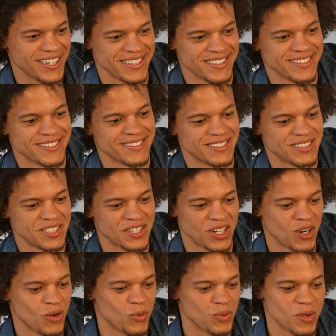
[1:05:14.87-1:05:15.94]
And you
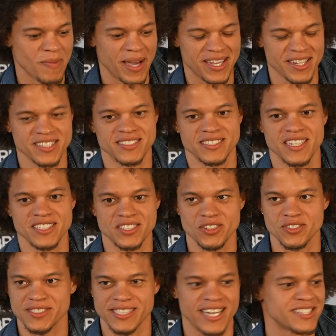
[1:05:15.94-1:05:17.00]
know, you make a decision,
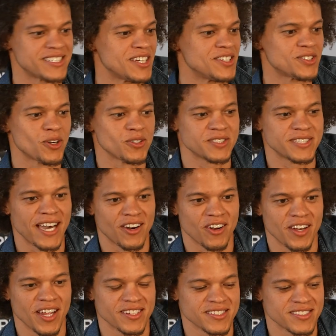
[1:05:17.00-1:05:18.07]
you stand ten toes down
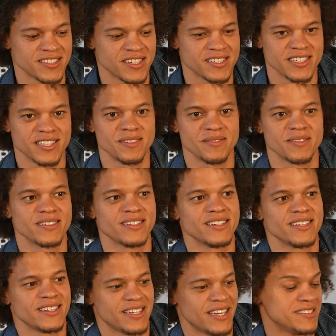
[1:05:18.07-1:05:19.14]
on that decision,
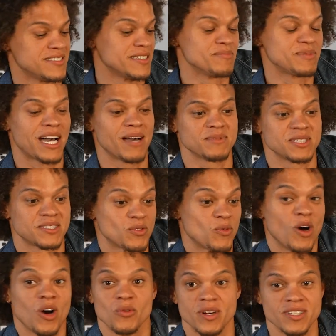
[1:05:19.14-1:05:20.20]
and sometimes it's the
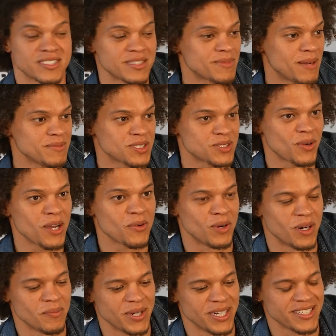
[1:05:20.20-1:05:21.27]
wrong one, and sometimes it's the right
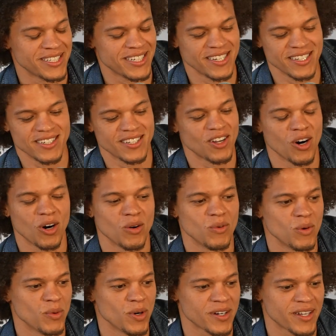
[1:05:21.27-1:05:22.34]
one. But at the end, it all
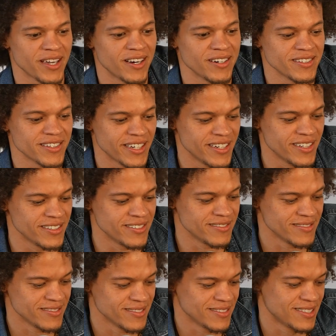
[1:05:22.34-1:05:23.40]
will work out, and
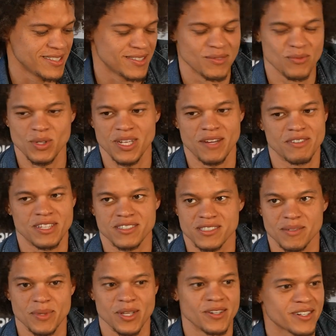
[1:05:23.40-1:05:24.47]
everything's
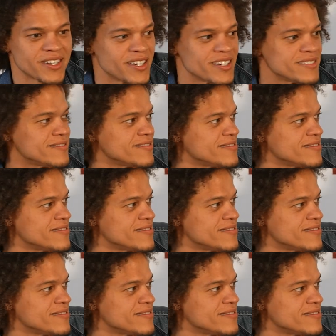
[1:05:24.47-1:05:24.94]
gonna be okay.